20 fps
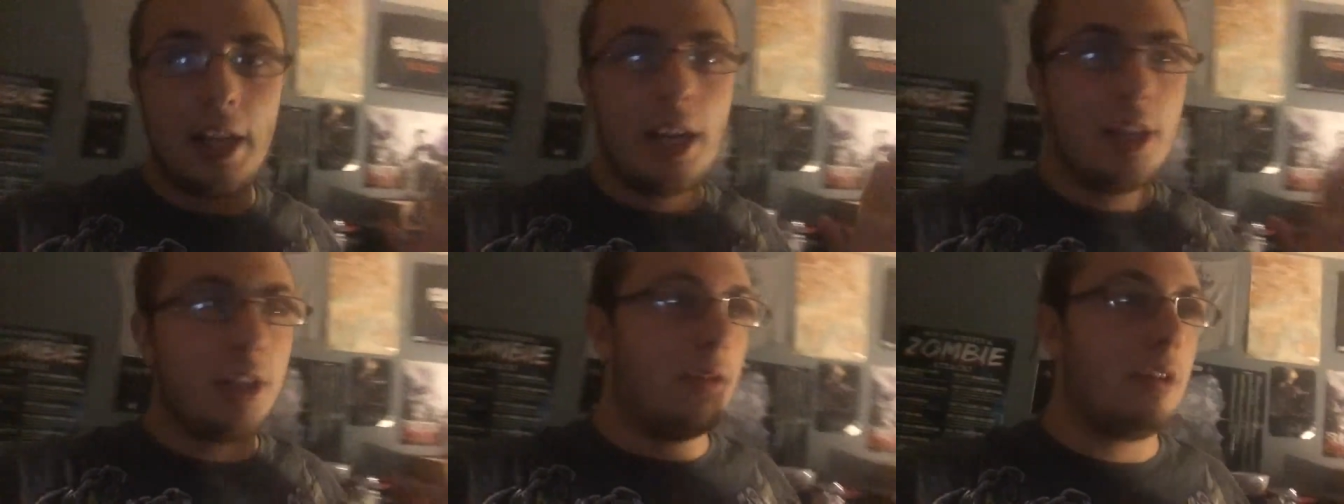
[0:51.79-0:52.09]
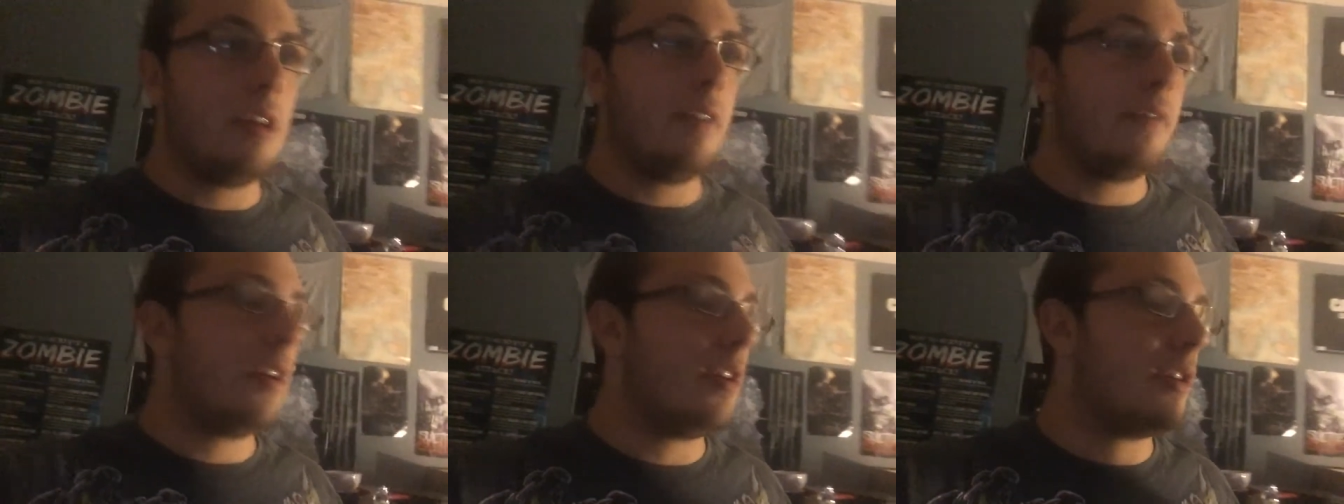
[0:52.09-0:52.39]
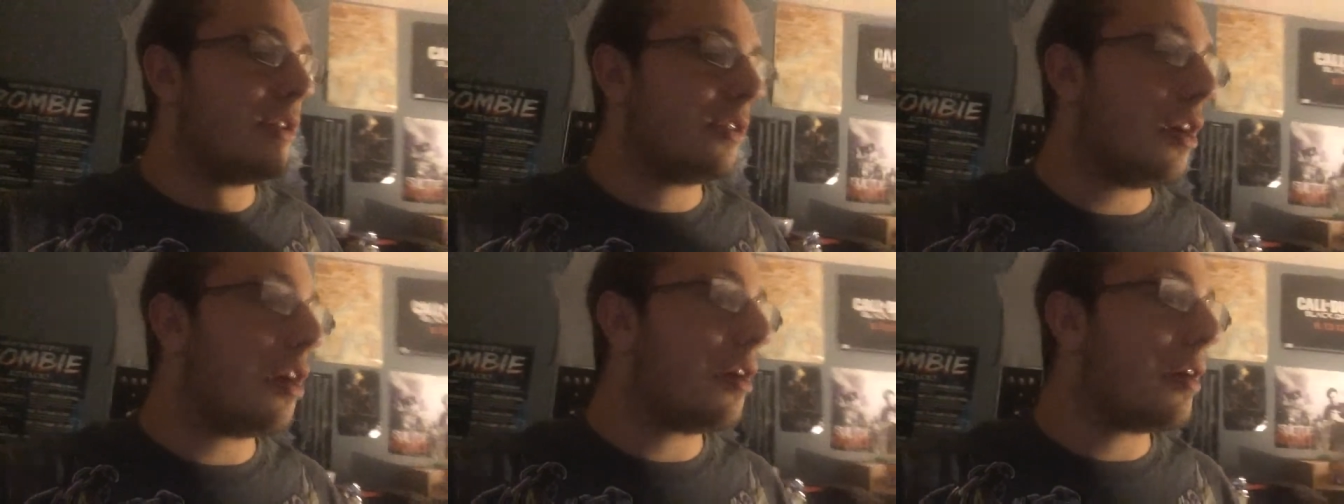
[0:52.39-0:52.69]
gotten to it. I'm
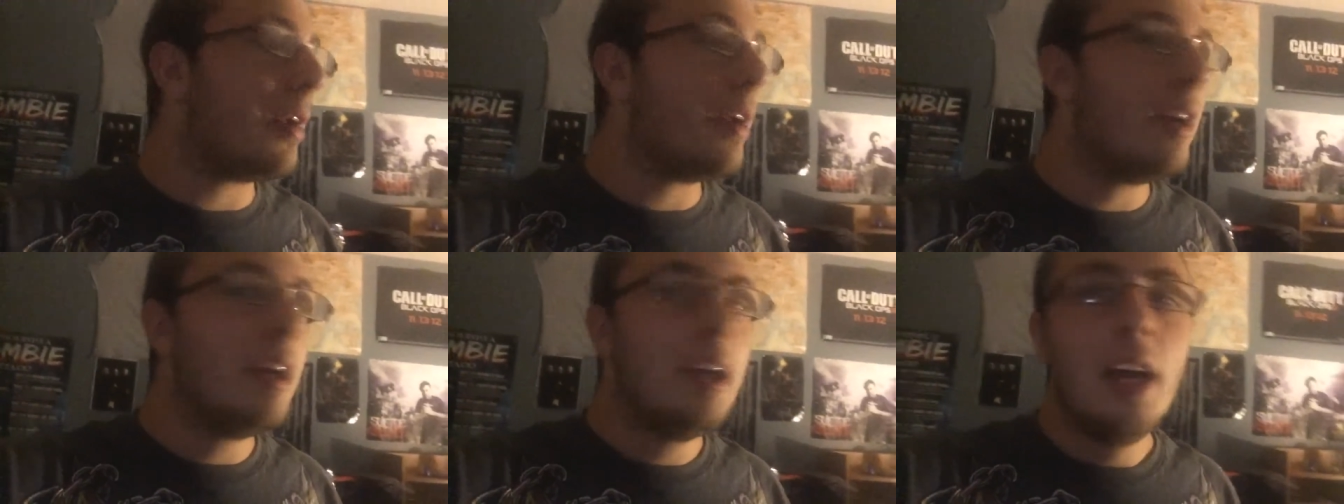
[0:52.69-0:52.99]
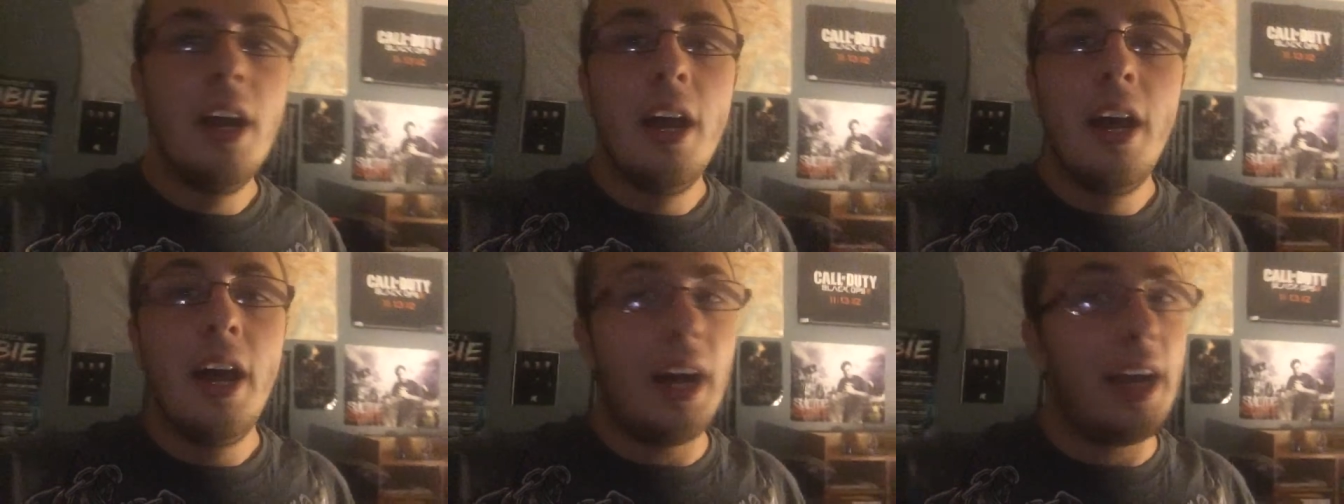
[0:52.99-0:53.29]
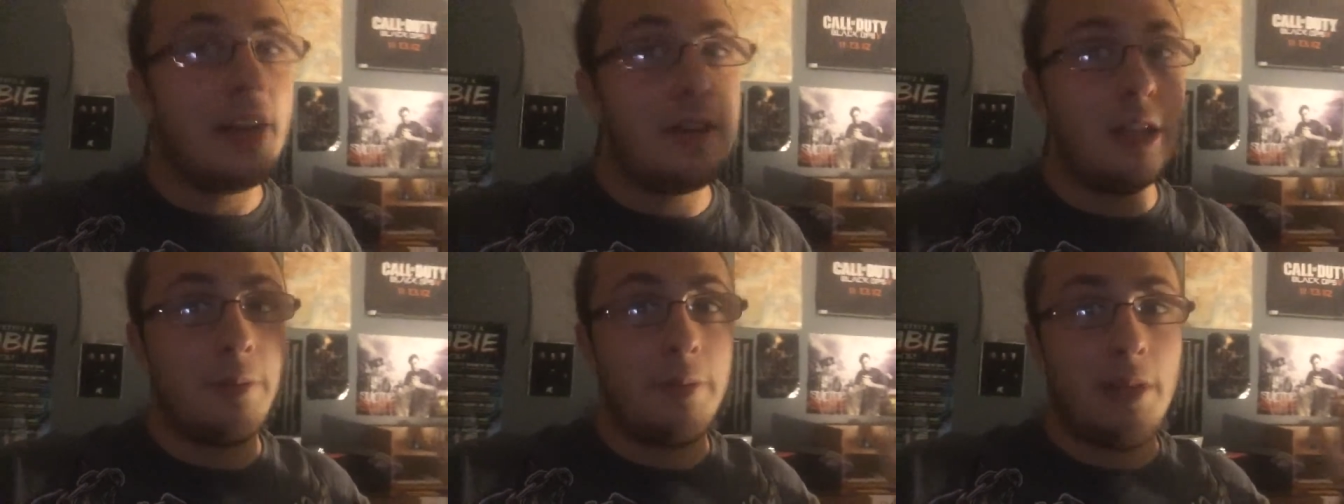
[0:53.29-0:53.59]
very sorry.
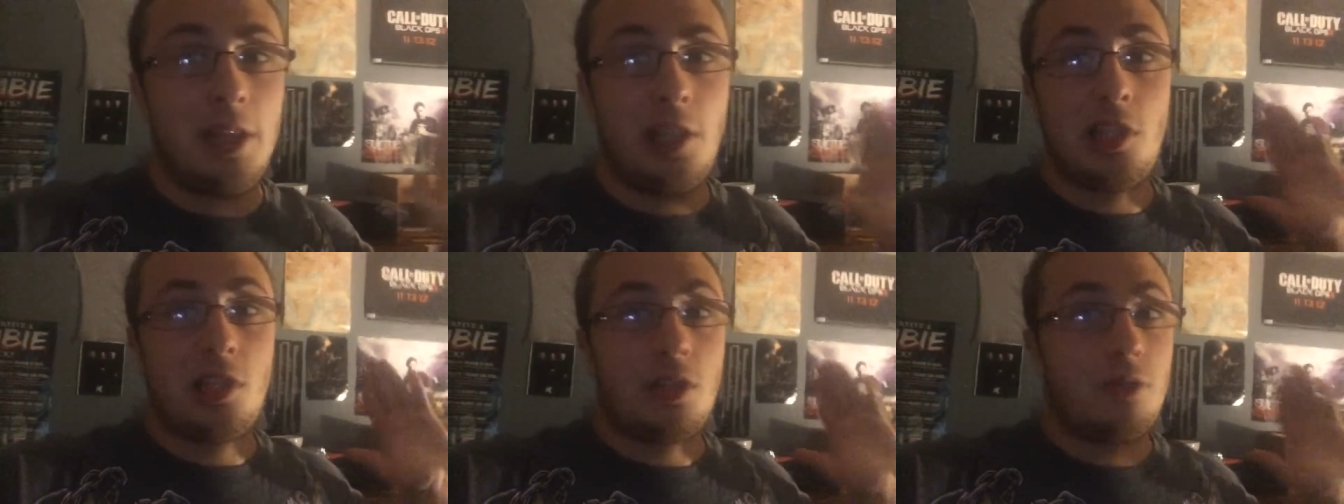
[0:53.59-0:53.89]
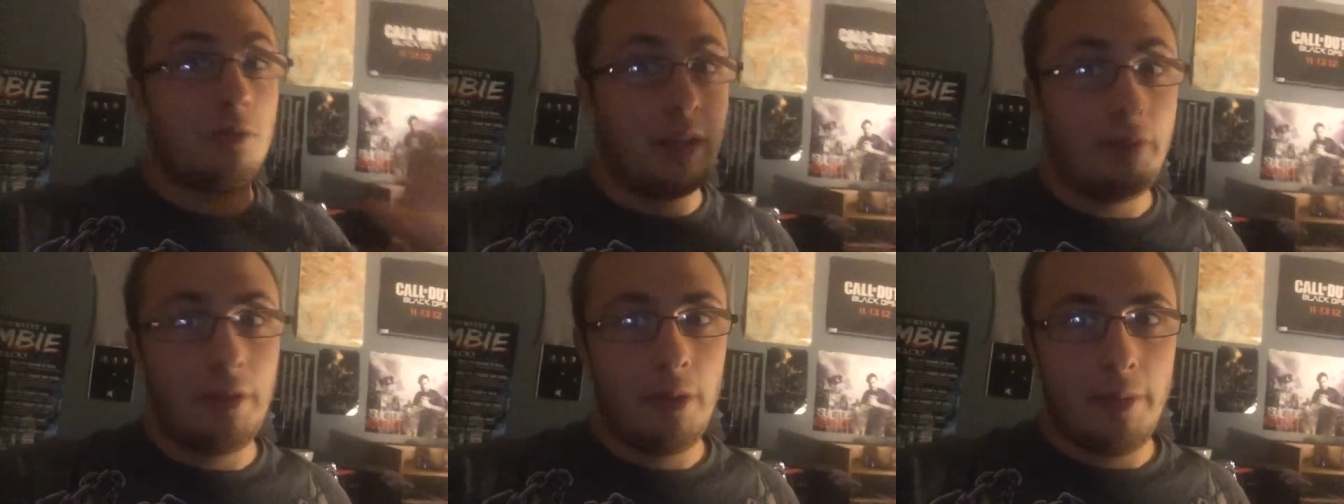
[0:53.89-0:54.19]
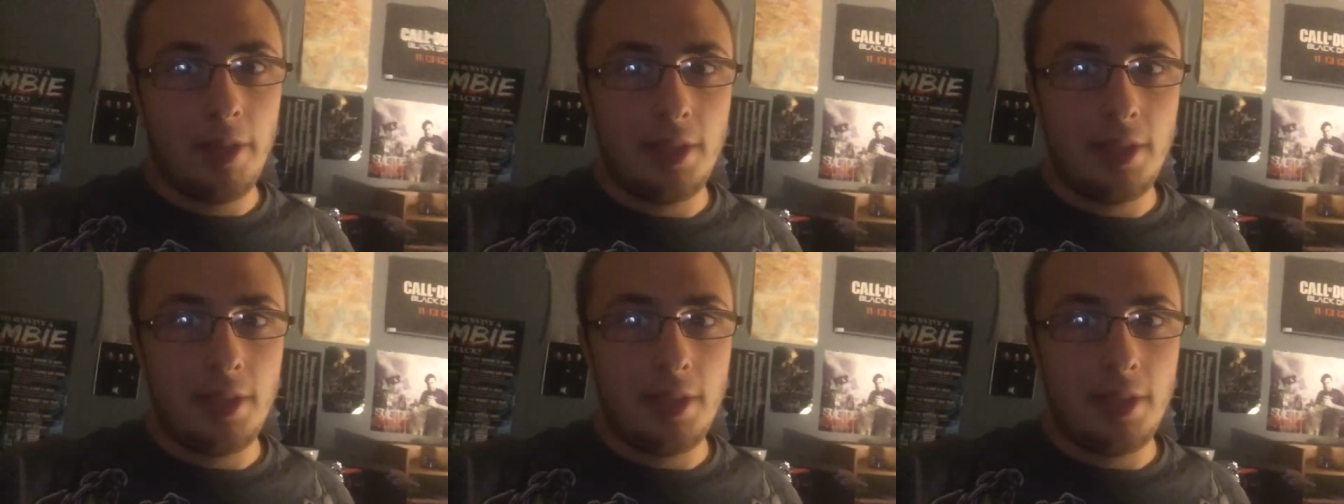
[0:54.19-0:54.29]
I've just been extremely